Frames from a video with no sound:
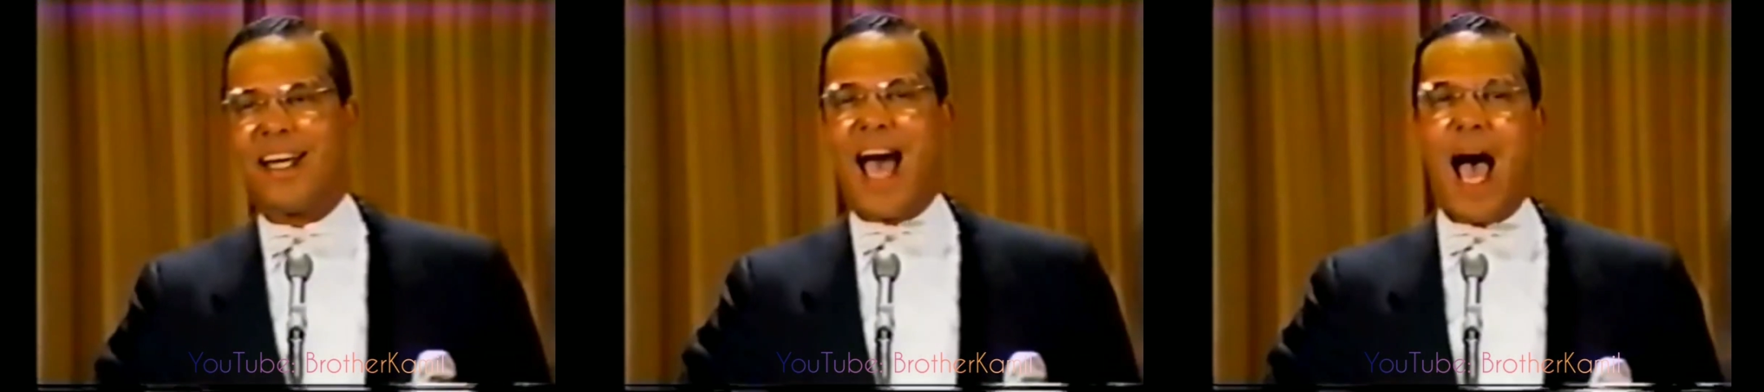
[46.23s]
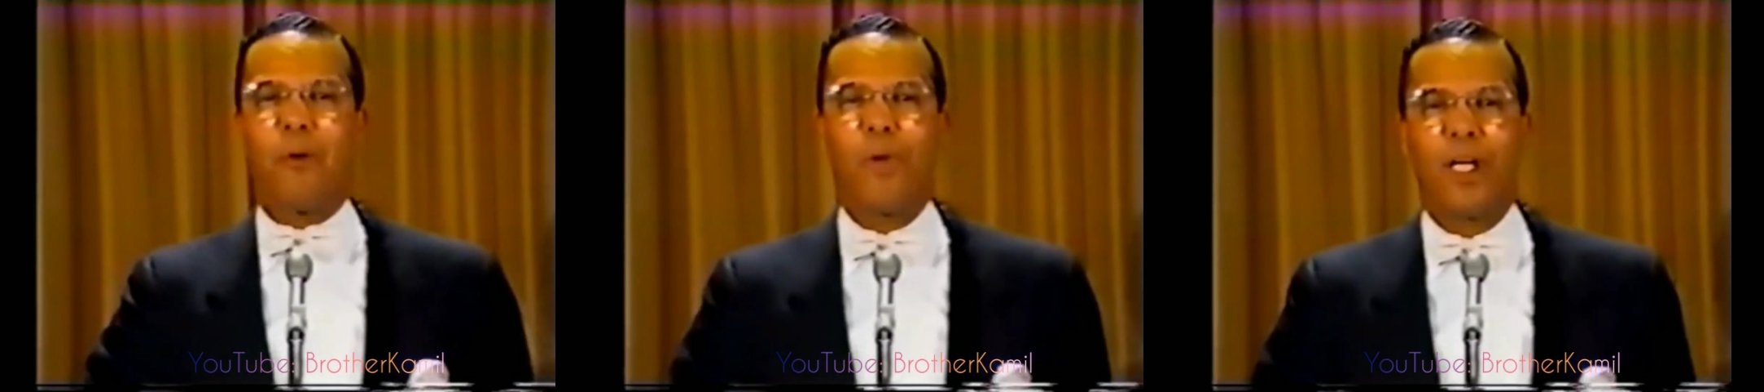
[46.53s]
and
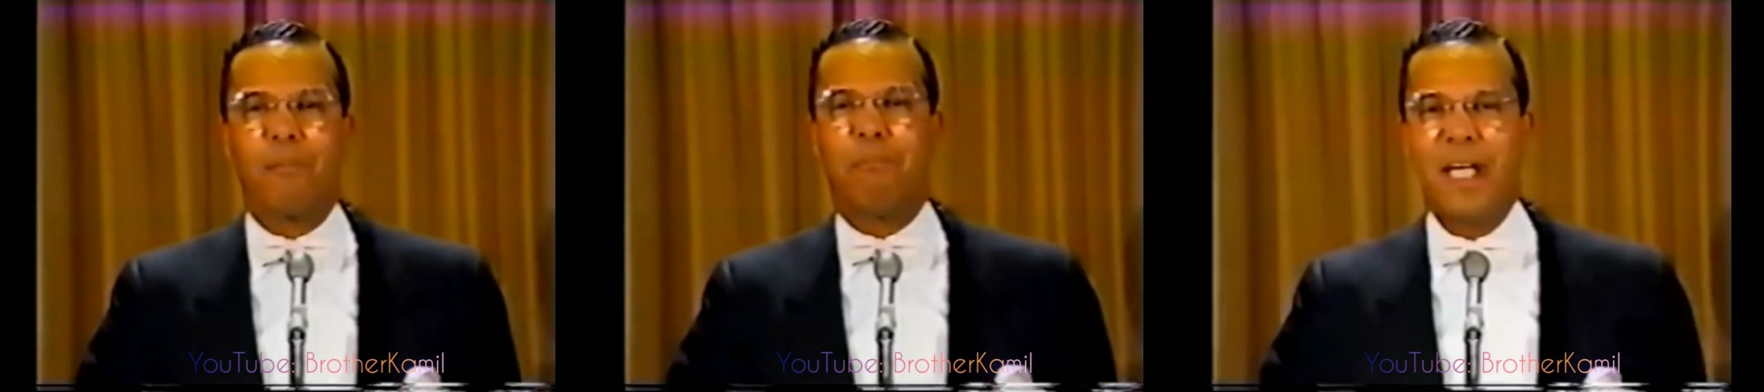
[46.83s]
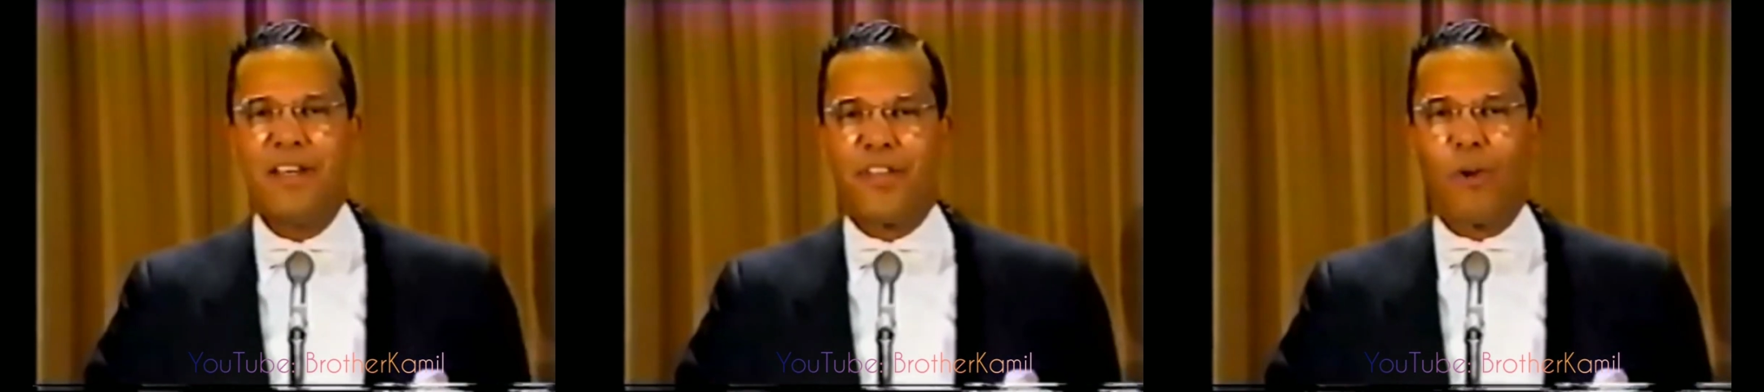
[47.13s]
I will
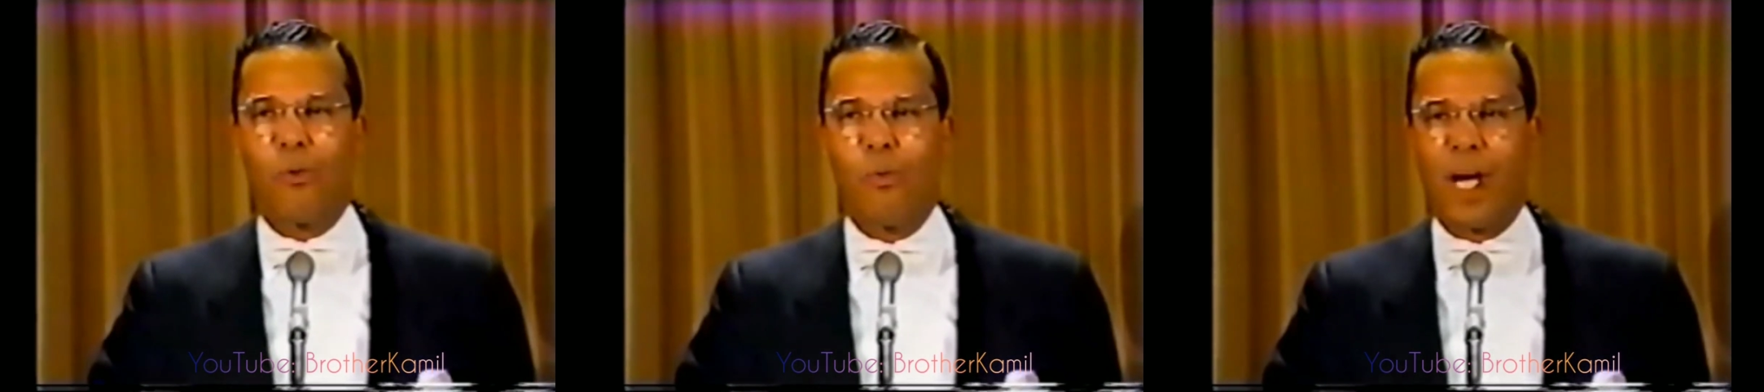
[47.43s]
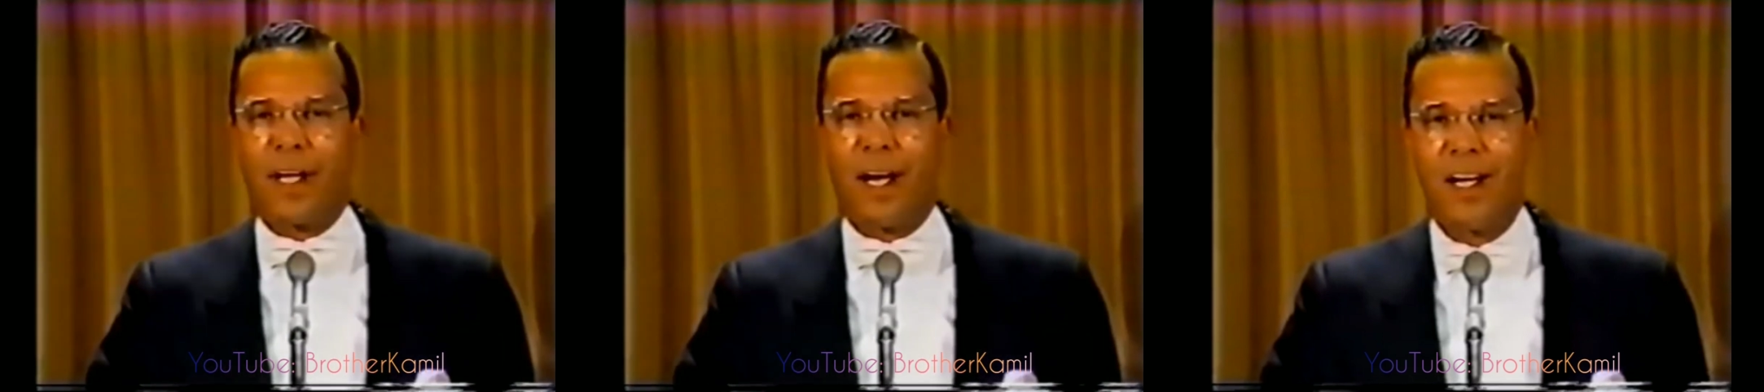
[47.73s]
be the
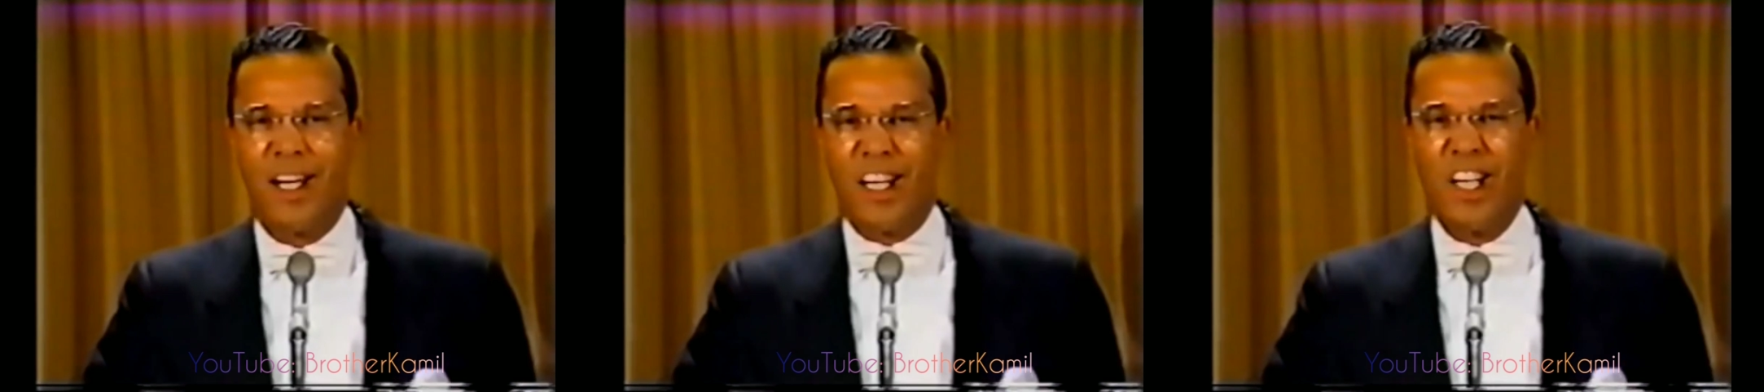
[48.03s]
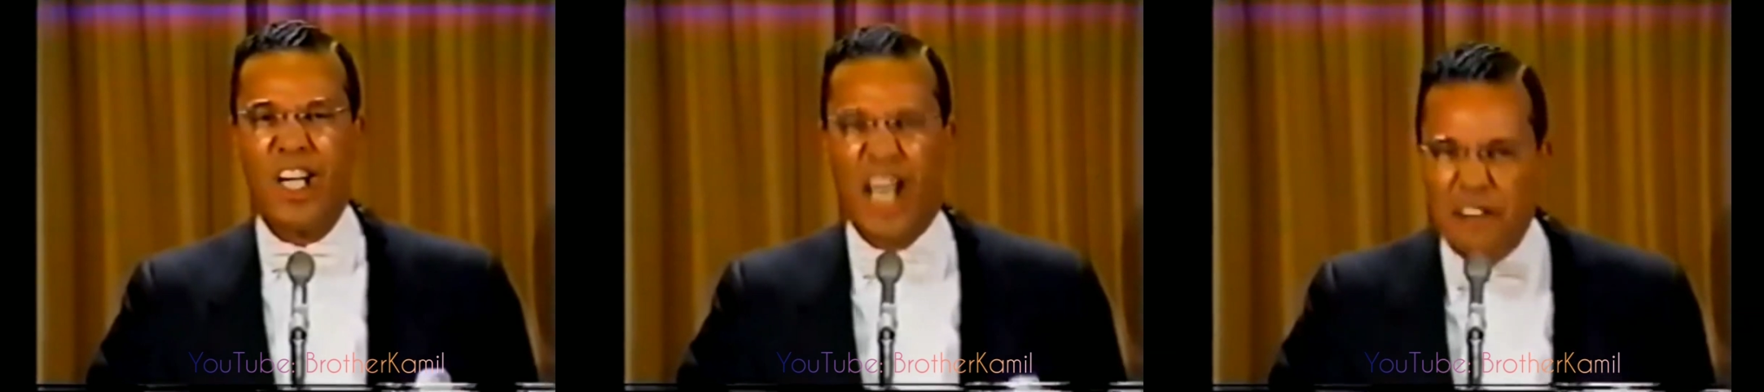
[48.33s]
winner
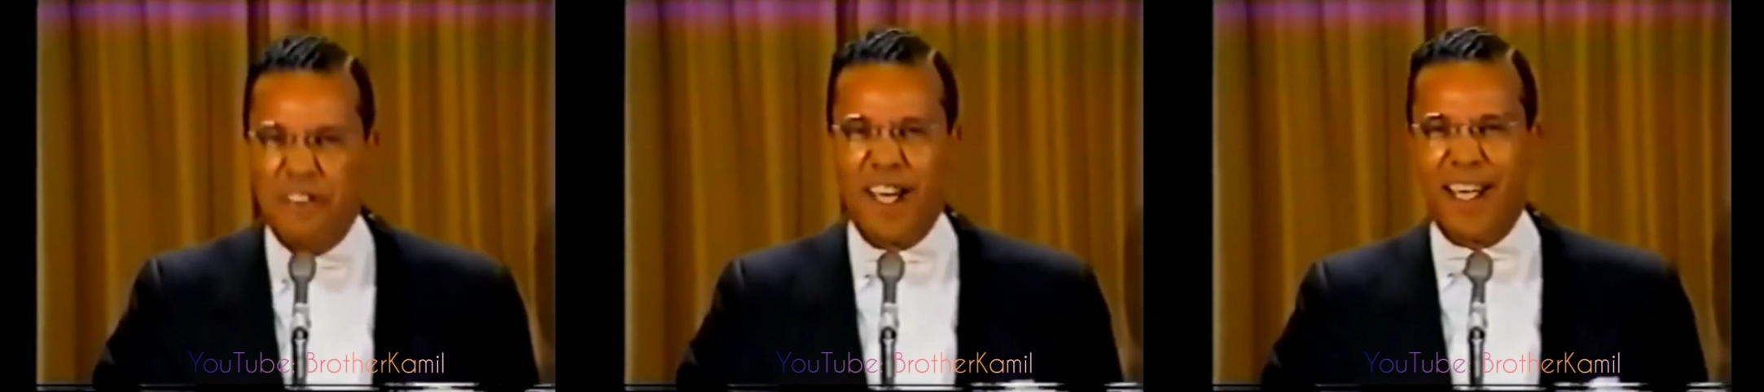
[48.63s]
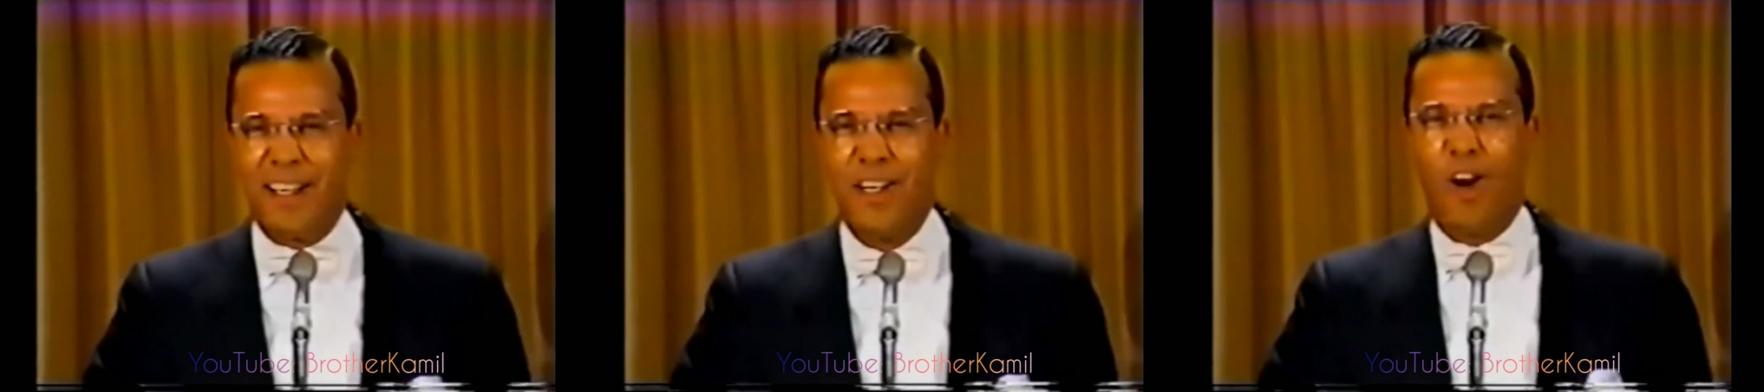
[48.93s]

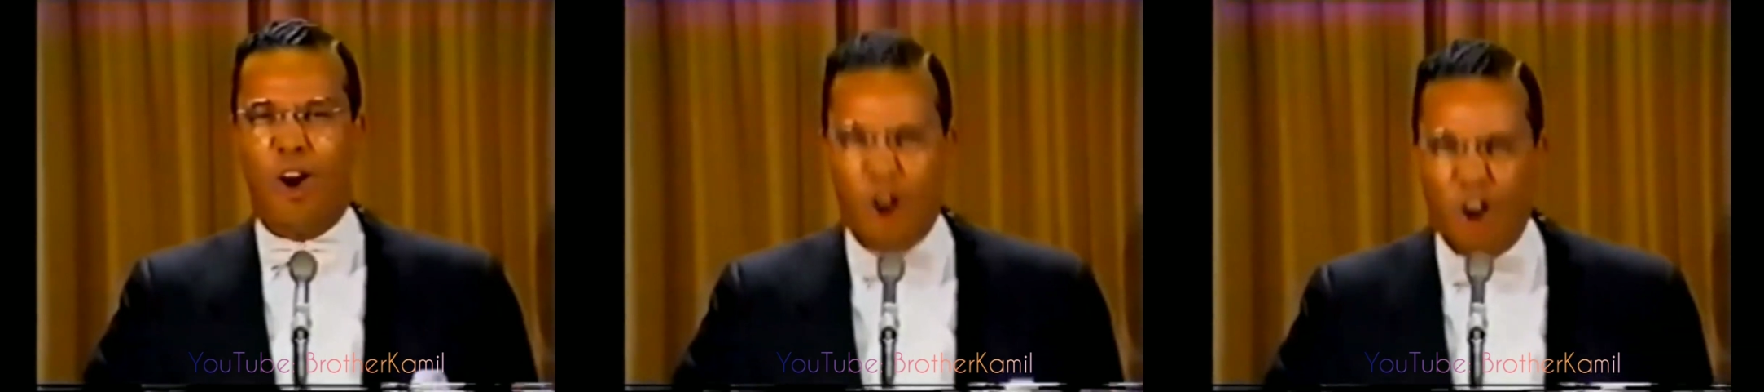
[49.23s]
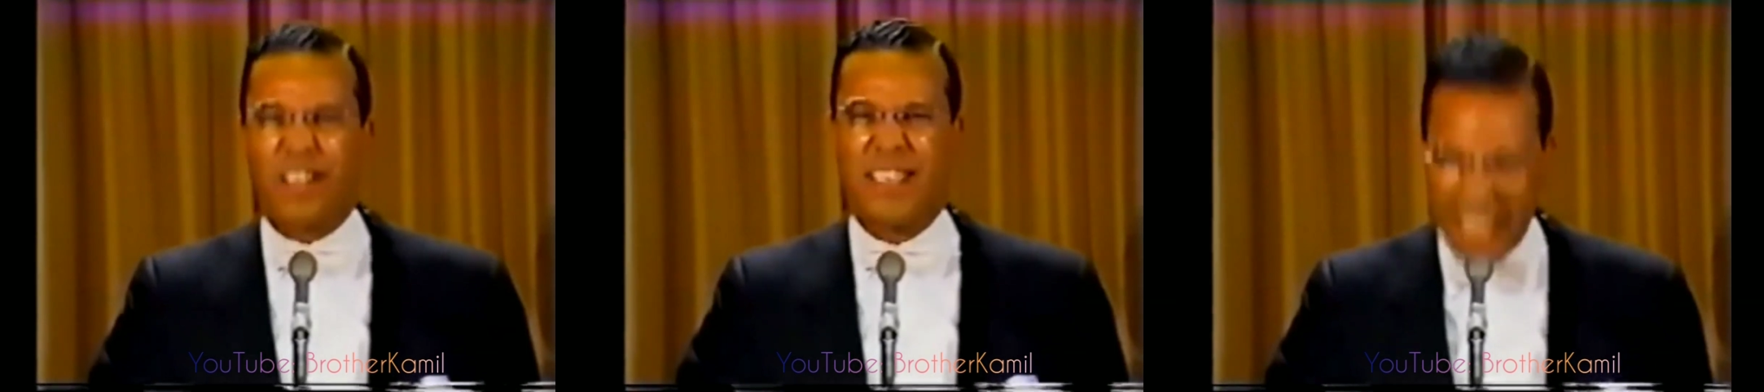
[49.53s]
living
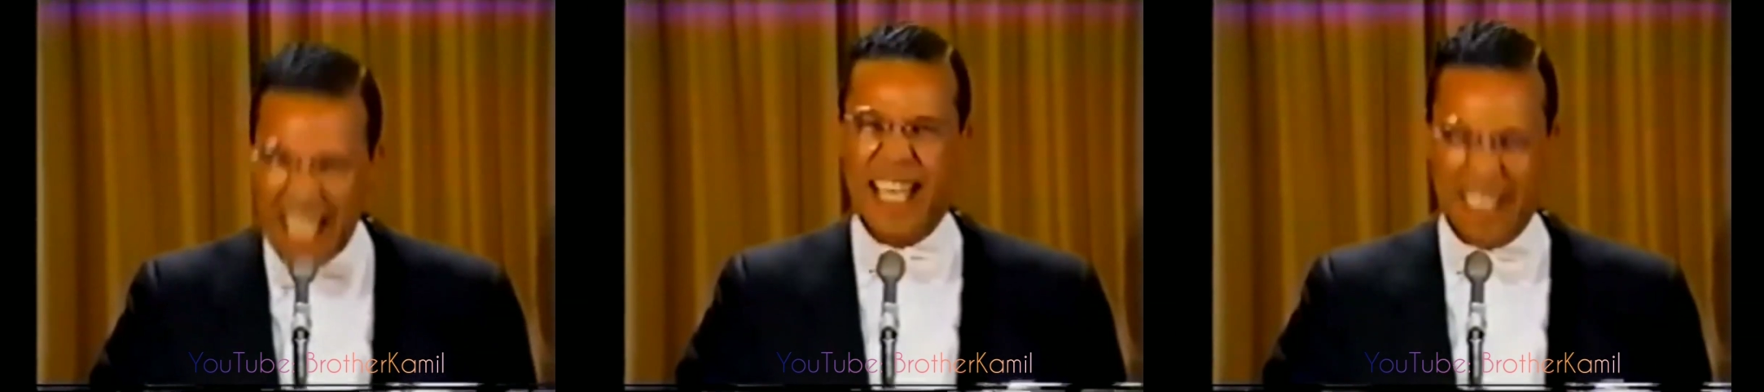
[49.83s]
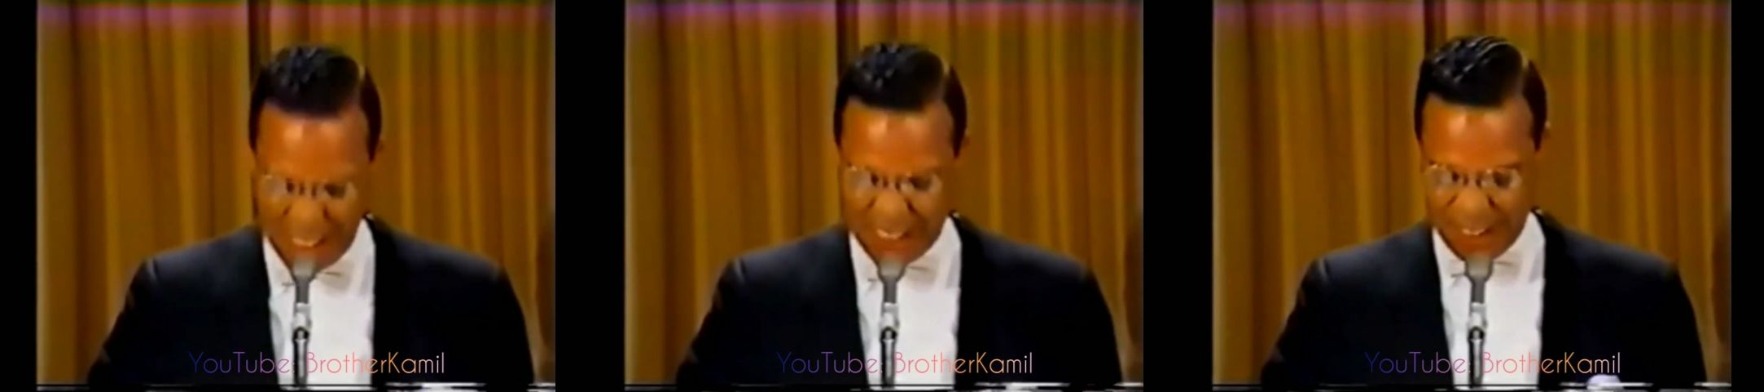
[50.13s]
or
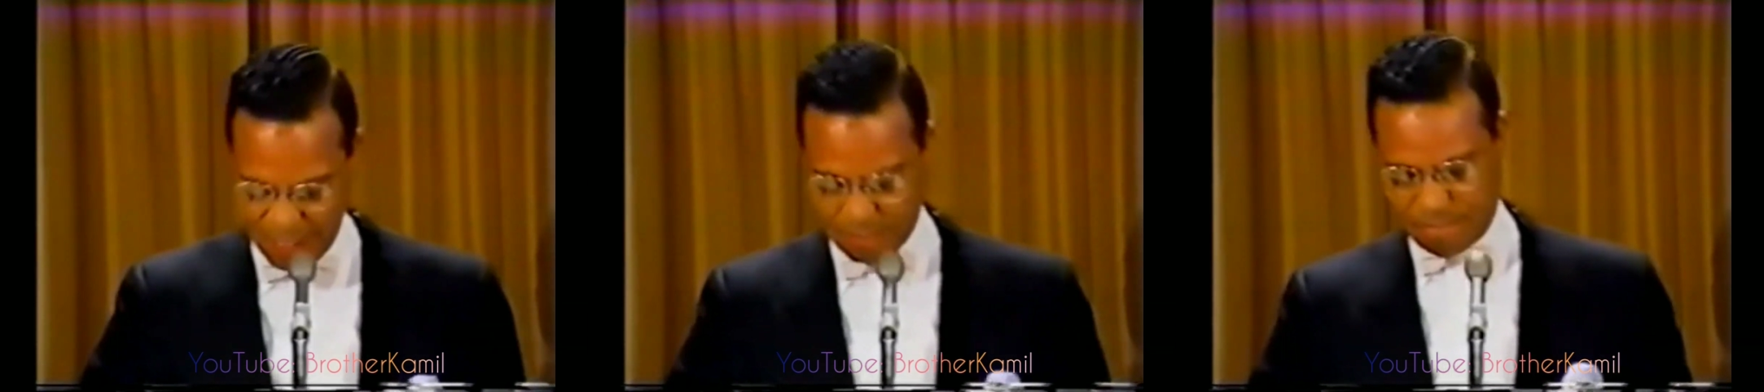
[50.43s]
dead.